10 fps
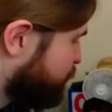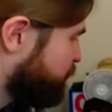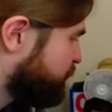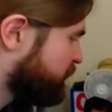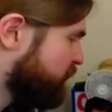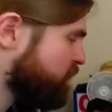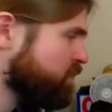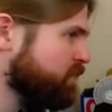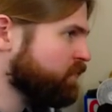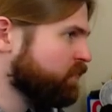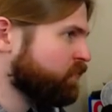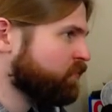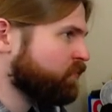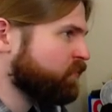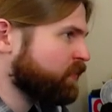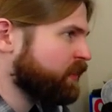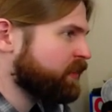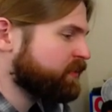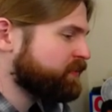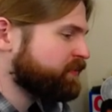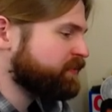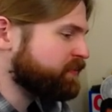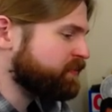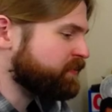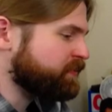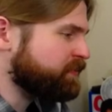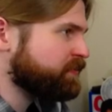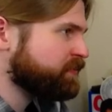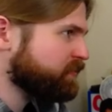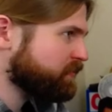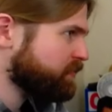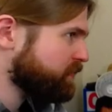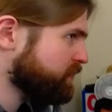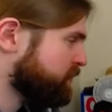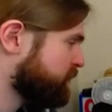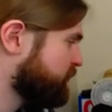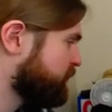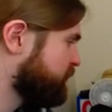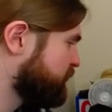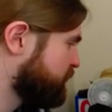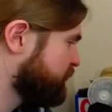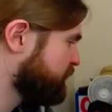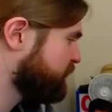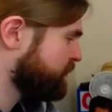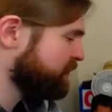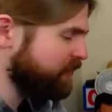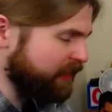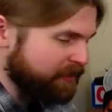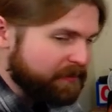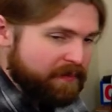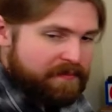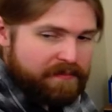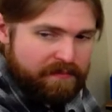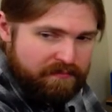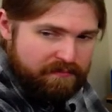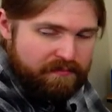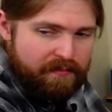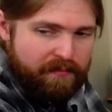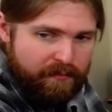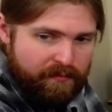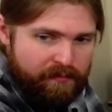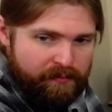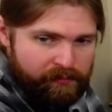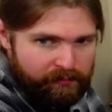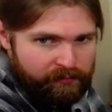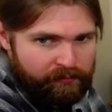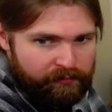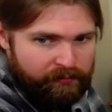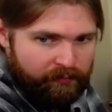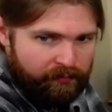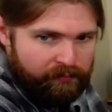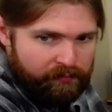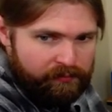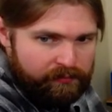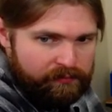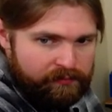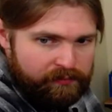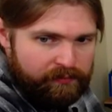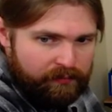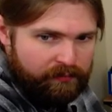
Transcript: This person isn't speaking.